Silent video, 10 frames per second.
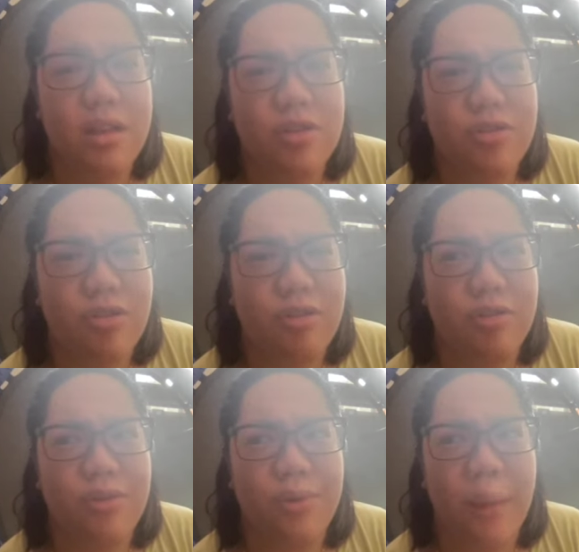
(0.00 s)

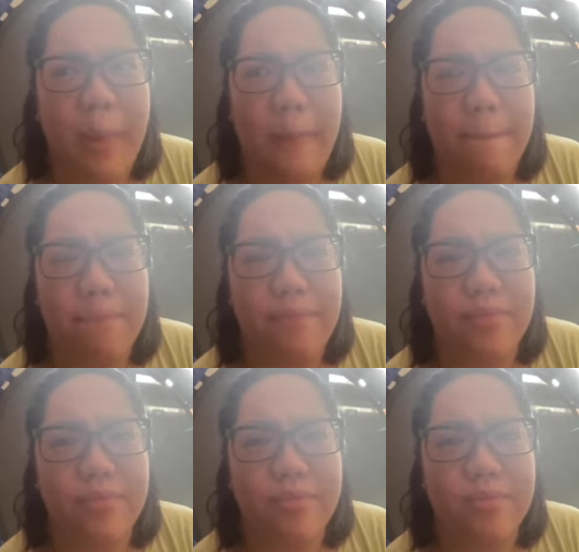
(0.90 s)
So
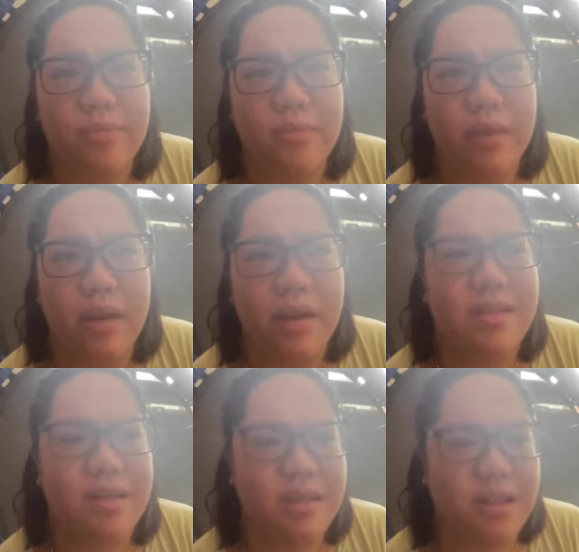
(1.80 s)
I
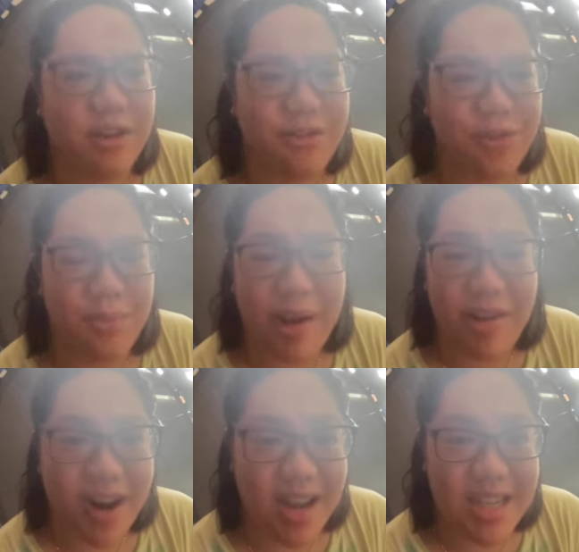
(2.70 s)
guess that's enough for my
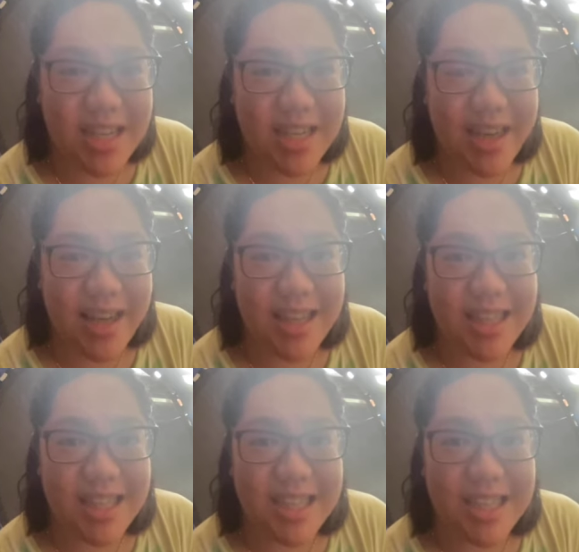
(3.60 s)
rant,
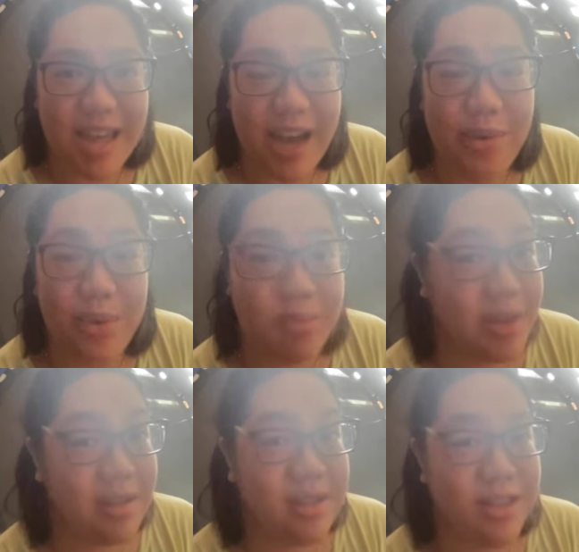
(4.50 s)
and I will be
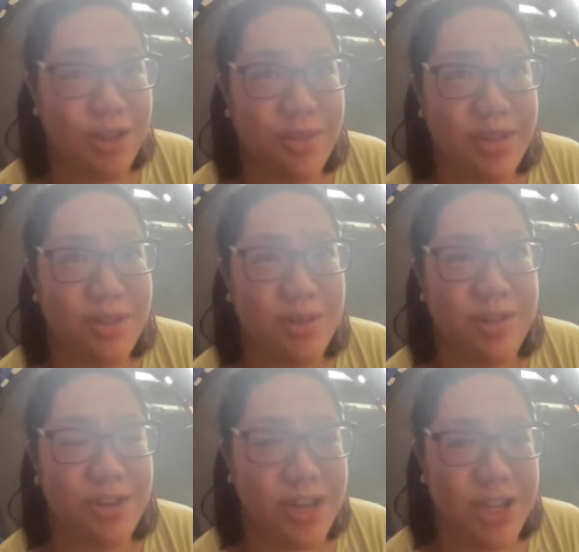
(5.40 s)
continuing to
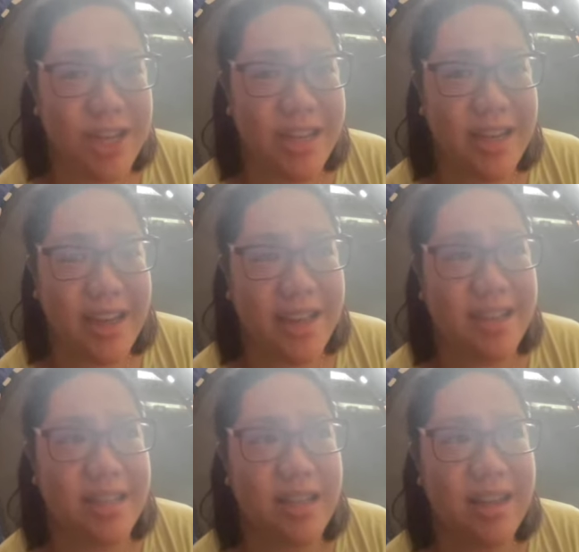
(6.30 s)
learn Russian,
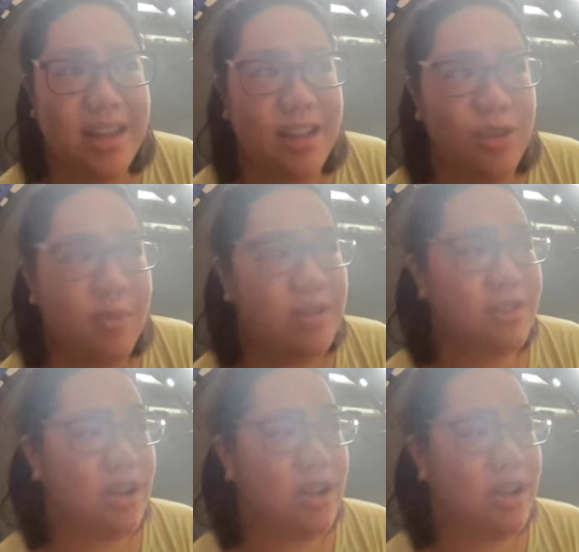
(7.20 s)
and no matter